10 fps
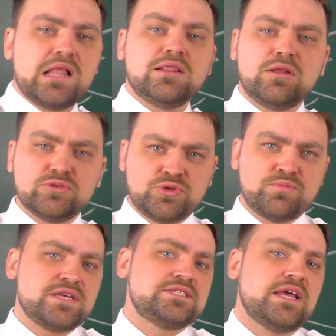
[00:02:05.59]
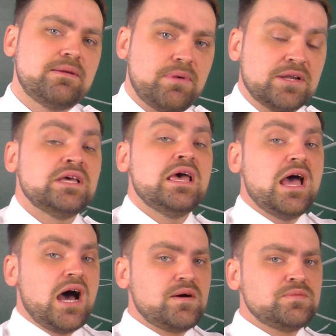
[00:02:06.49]
A lot you may say, but
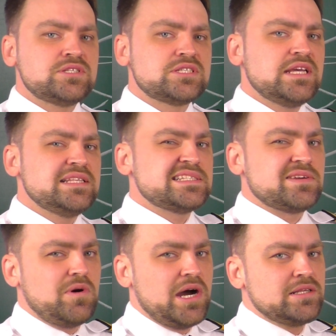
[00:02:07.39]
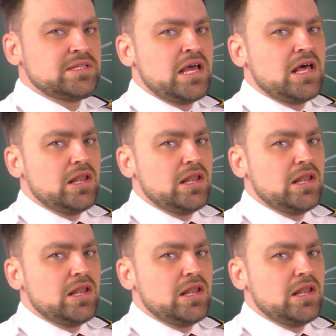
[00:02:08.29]
I would say it's quite